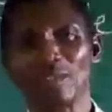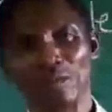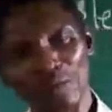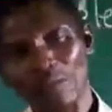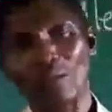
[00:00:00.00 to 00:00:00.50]
So
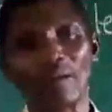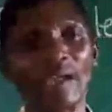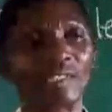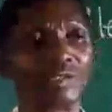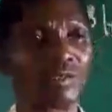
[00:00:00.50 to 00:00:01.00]
don't
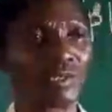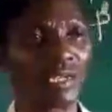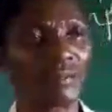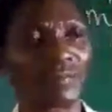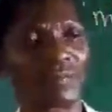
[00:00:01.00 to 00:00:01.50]
forget,
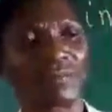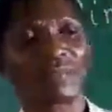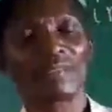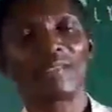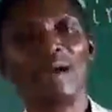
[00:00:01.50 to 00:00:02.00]

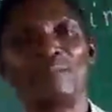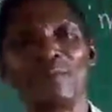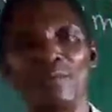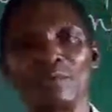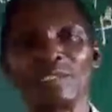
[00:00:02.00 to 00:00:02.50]
children, that
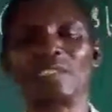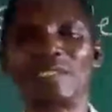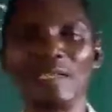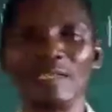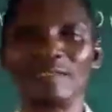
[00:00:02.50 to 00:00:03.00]

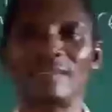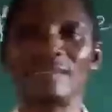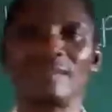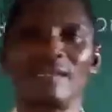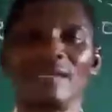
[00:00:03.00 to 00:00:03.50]
prepositions
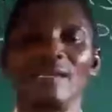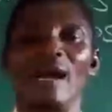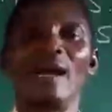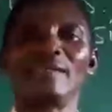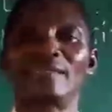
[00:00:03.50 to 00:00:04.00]

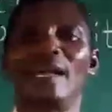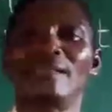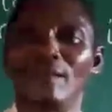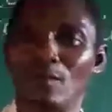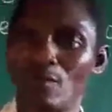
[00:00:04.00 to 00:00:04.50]
answer
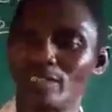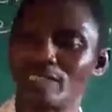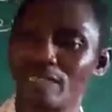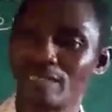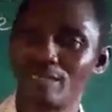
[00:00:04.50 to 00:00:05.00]
the
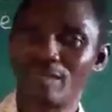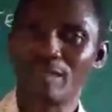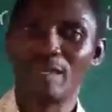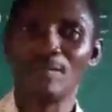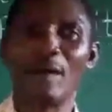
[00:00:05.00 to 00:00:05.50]

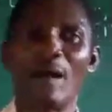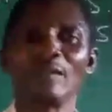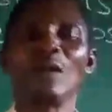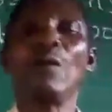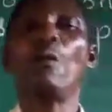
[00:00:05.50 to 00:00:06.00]
question
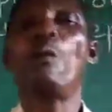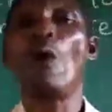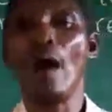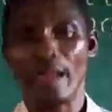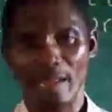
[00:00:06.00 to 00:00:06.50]
about
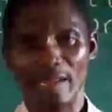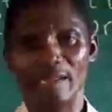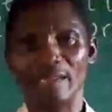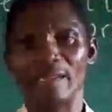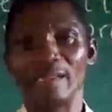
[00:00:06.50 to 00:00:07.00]
where
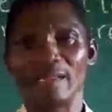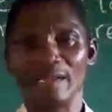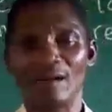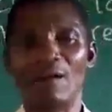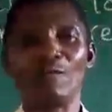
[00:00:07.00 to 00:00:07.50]

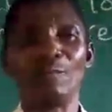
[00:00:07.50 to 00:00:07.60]
of